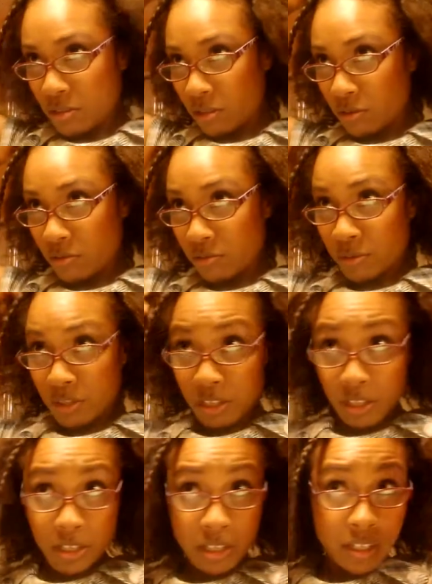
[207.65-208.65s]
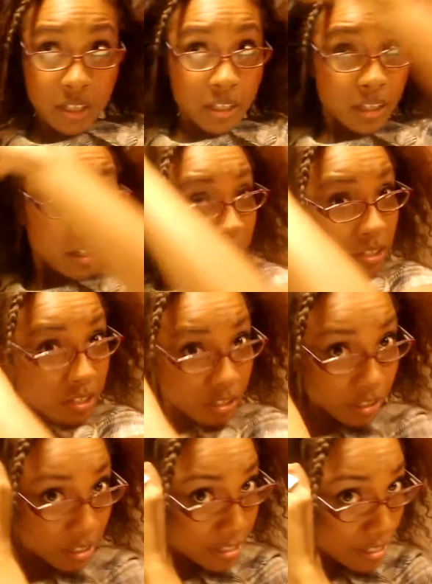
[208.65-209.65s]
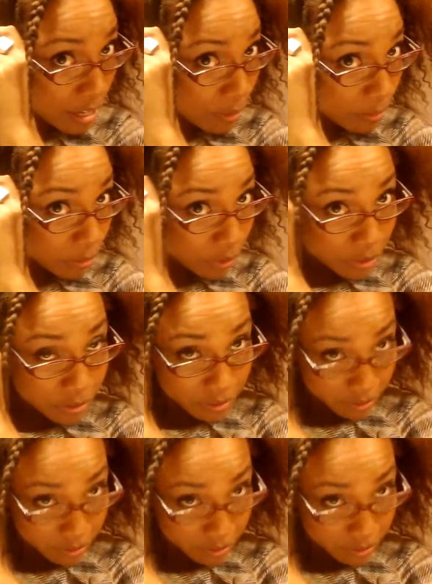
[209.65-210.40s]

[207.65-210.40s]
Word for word: So Here's a good example.